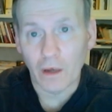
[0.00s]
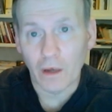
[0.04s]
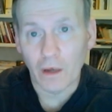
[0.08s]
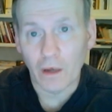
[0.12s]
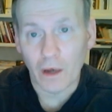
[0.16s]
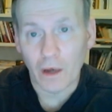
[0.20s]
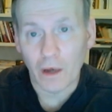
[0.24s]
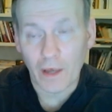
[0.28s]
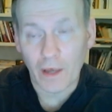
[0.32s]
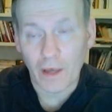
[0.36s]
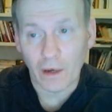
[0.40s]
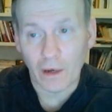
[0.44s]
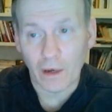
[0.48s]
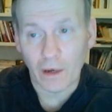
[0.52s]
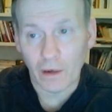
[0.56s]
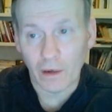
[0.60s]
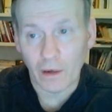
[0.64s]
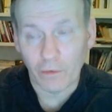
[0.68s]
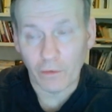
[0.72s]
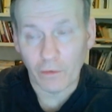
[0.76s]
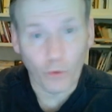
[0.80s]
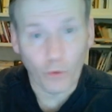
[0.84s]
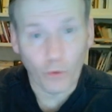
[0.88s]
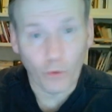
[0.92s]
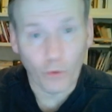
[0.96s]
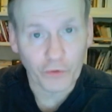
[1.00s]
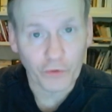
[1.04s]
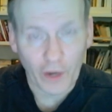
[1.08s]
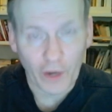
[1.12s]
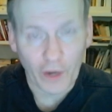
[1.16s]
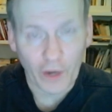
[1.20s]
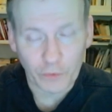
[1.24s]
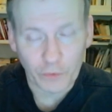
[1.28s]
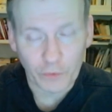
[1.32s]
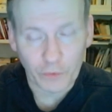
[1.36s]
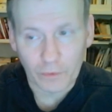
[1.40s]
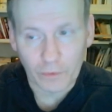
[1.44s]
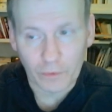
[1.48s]
uh, a, a, false
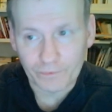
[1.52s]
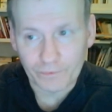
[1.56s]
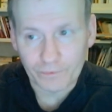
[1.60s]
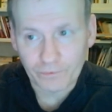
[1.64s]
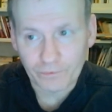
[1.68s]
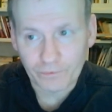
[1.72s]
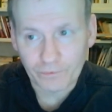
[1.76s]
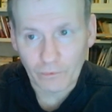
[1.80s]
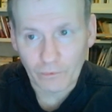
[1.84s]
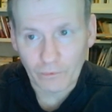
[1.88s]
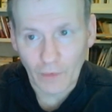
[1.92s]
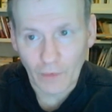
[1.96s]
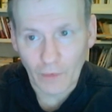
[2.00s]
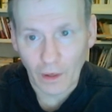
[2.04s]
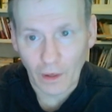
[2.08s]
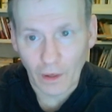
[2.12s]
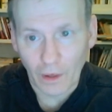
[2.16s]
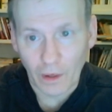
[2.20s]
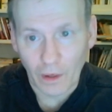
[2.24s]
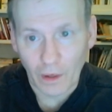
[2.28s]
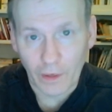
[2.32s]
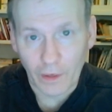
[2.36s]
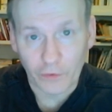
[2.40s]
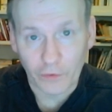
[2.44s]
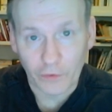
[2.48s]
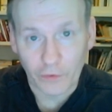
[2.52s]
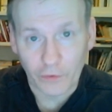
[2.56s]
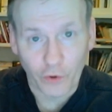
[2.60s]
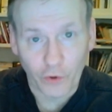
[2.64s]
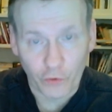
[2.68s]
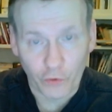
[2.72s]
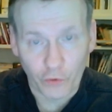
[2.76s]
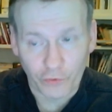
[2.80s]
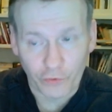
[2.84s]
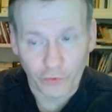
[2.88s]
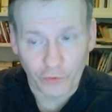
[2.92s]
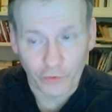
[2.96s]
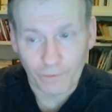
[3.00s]
gospel, uh, is
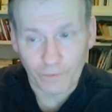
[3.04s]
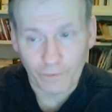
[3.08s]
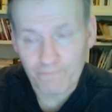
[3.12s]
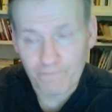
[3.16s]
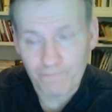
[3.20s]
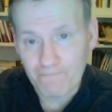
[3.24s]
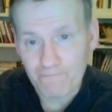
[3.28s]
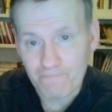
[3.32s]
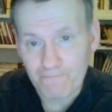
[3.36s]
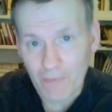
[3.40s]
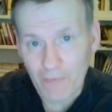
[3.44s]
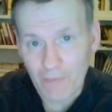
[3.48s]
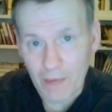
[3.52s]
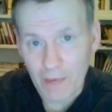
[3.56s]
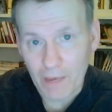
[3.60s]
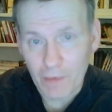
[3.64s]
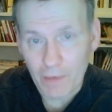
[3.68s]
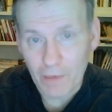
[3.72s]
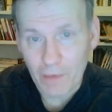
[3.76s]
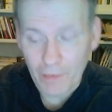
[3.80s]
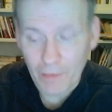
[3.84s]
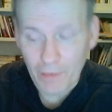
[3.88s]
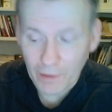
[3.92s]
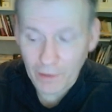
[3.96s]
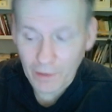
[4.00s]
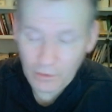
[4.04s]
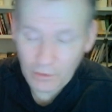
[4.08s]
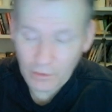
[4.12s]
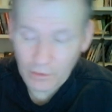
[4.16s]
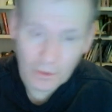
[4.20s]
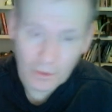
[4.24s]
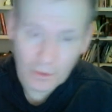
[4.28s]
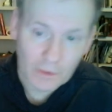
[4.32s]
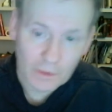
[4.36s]
accursed. Amen. Thank you.